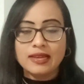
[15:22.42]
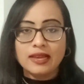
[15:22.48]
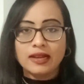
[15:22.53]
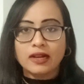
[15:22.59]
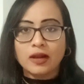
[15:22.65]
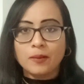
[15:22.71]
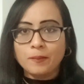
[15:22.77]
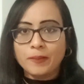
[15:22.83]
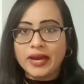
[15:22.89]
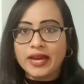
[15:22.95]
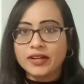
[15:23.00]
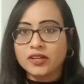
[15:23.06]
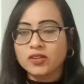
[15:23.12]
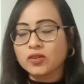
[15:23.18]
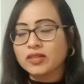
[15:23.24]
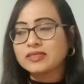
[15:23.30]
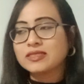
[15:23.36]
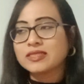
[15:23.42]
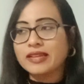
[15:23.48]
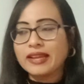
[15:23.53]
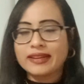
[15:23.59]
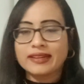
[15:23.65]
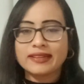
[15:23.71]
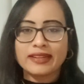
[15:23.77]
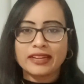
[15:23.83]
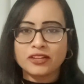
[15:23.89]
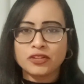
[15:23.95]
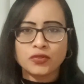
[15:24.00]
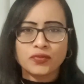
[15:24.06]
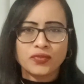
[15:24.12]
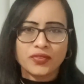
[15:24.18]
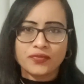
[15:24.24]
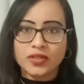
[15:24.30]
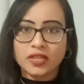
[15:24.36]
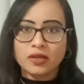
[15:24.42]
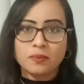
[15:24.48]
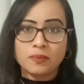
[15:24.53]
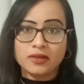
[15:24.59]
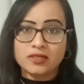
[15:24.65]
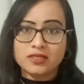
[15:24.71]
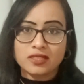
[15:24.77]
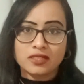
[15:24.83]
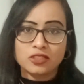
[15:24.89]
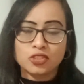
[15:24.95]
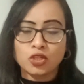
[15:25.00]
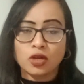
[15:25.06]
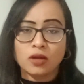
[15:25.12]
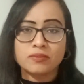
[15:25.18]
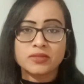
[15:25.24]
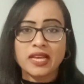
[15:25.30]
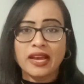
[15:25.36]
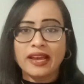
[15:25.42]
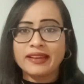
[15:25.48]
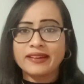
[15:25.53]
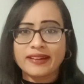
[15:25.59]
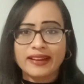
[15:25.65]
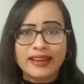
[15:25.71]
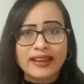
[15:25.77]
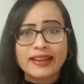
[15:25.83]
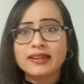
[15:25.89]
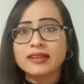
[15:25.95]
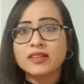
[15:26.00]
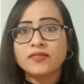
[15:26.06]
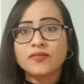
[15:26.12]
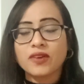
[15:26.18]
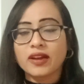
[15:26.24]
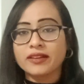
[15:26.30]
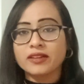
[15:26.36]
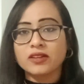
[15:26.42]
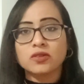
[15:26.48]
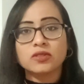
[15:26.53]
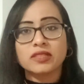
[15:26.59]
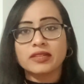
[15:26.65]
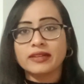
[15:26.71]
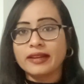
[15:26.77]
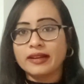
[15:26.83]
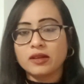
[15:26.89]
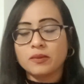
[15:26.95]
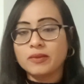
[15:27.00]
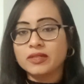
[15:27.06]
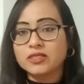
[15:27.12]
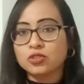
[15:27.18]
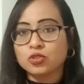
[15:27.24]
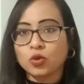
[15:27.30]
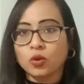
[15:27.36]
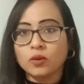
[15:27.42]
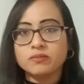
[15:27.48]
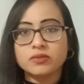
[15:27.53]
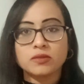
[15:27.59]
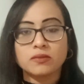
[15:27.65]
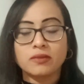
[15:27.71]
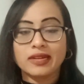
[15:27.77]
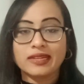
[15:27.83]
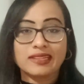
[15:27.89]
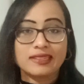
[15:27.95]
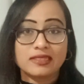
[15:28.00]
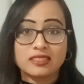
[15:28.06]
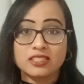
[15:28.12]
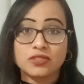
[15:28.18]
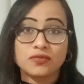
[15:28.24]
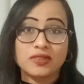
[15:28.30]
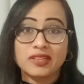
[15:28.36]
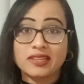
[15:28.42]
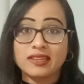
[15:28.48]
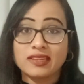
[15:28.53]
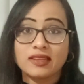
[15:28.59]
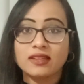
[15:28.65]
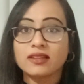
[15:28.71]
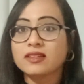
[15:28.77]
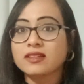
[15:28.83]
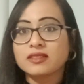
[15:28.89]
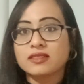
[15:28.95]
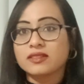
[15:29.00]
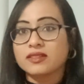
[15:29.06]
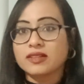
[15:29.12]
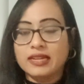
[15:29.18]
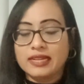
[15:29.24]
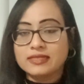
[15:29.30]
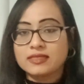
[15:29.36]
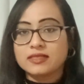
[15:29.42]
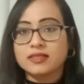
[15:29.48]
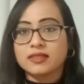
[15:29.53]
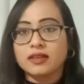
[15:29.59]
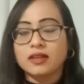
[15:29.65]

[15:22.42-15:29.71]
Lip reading: compared to, it's like a 10 to 15% jobs. I rarely find out the database jobs, but it is very less.